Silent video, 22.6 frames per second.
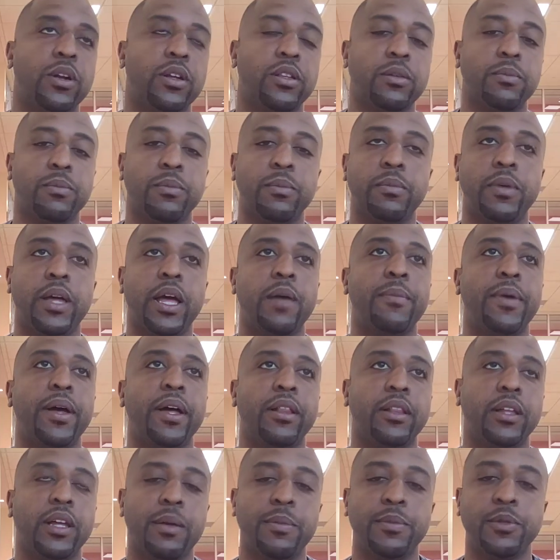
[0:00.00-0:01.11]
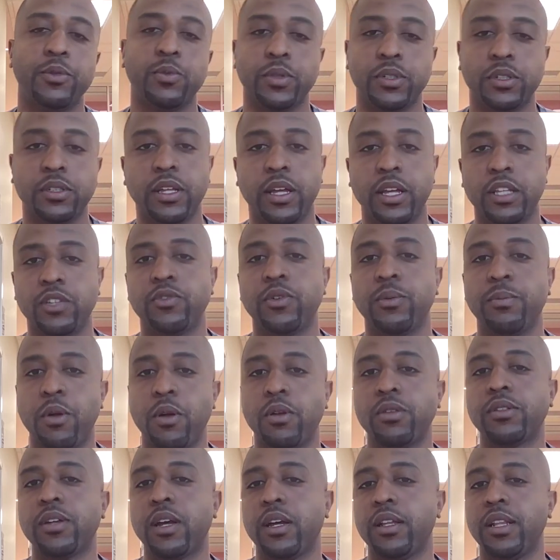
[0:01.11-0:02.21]
one of the MLMs, which stands for
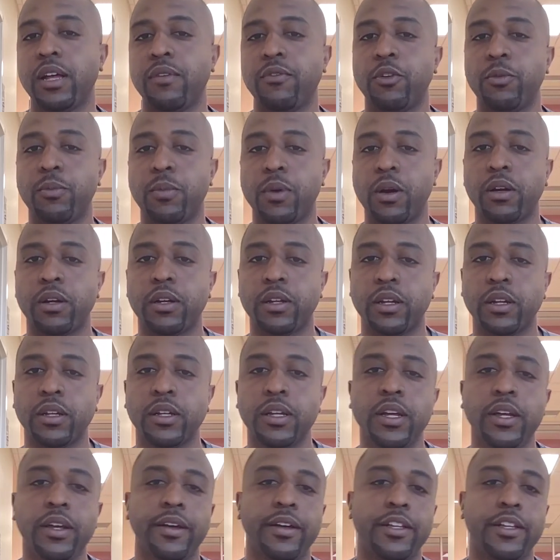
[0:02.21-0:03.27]
multi-level marketing.